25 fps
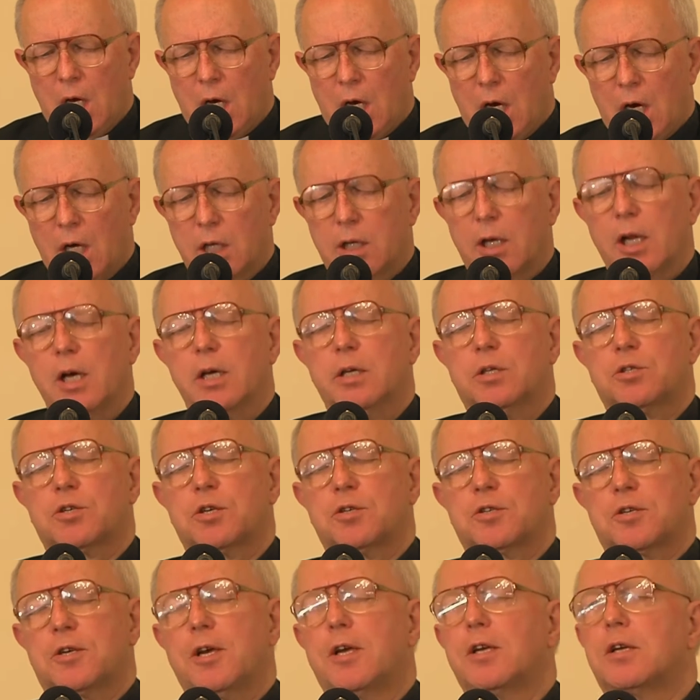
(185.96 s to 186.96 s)
I'd like to
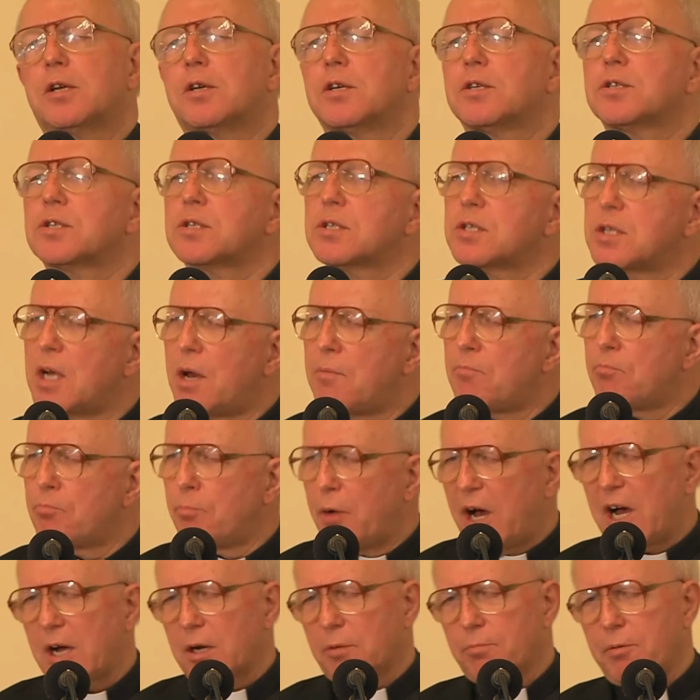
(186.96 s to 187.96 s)
take a step
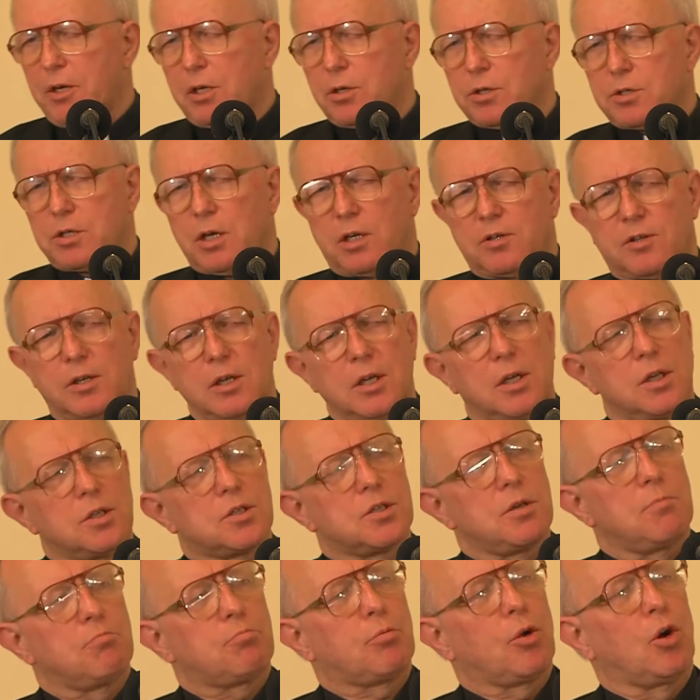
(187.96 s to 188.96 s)
back because I think it's
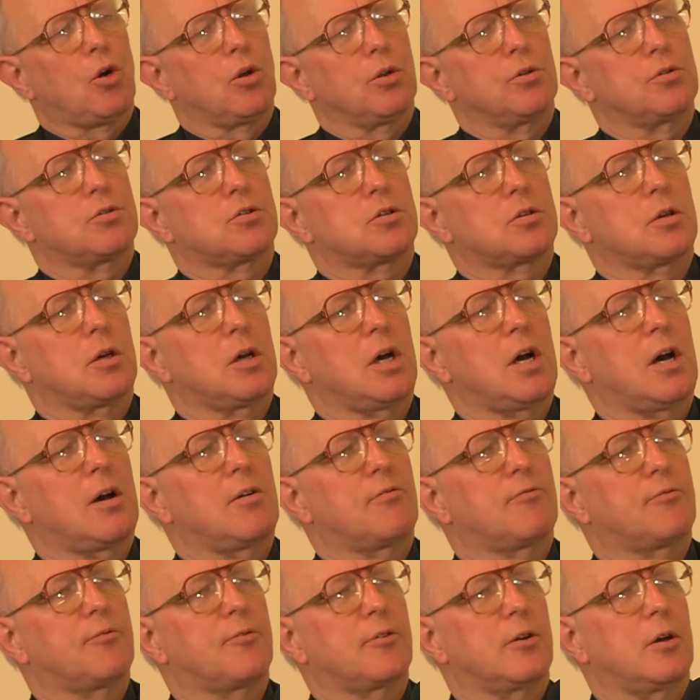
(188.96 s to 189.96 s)
important to
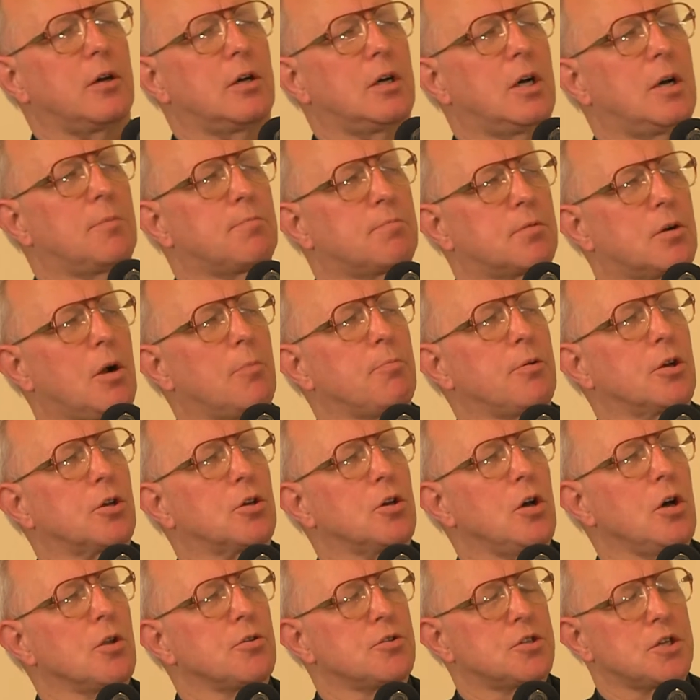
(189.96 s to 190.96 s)
have a proper
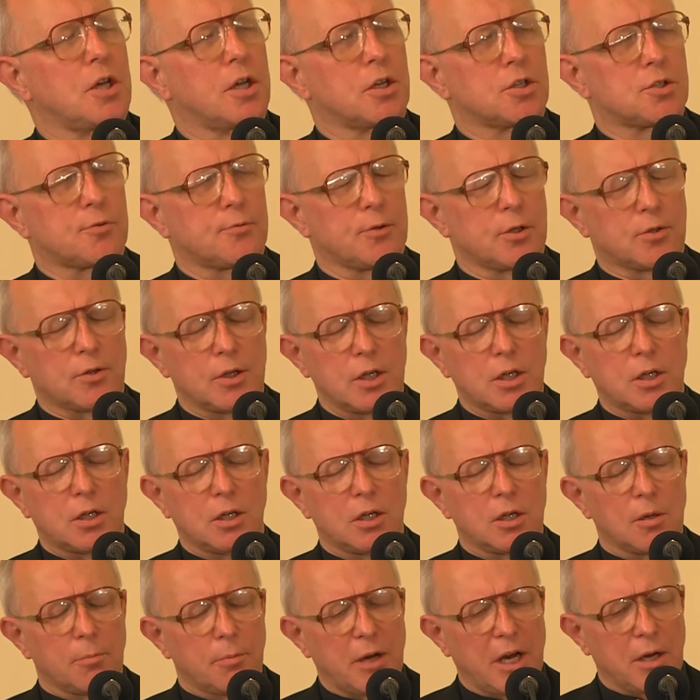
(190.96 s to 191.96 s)
context for thinking
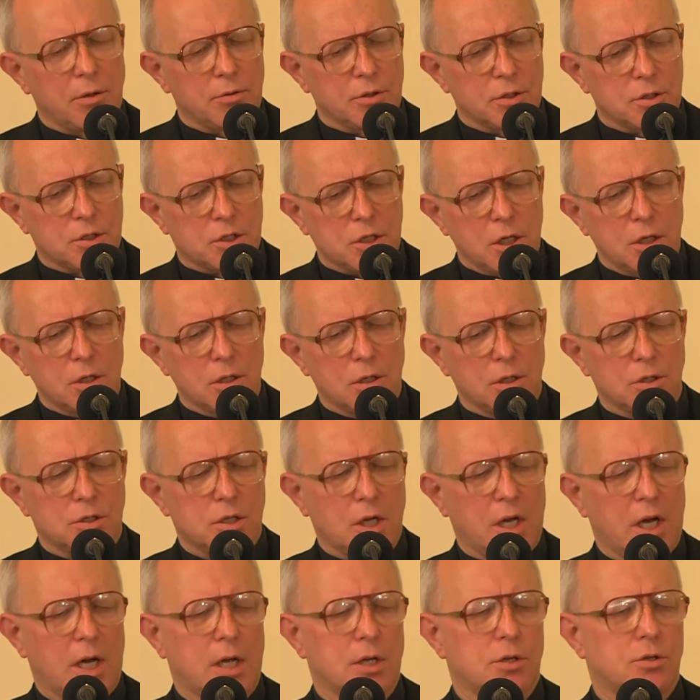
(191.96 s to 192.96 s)
about the Synod
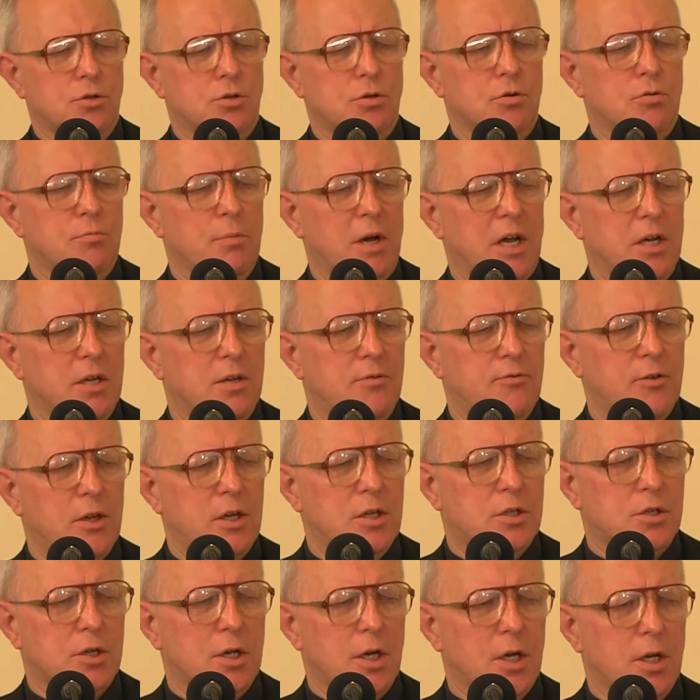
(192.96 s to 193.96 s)
and Humanae
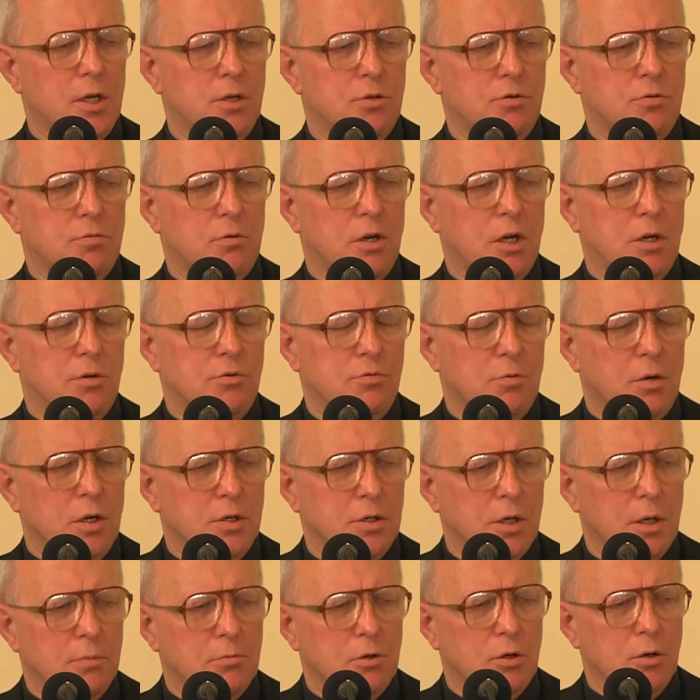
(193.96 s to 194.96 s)
Vitae and what
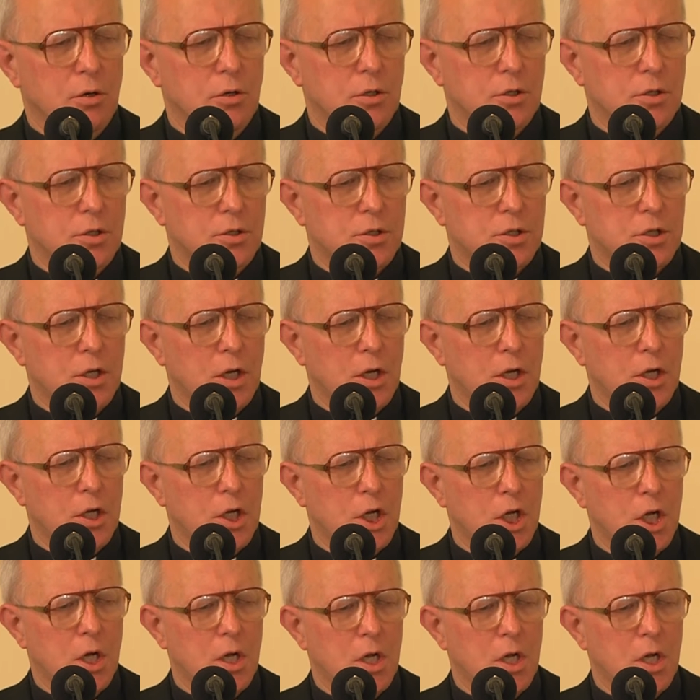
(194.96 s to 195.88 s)
I'm going to say.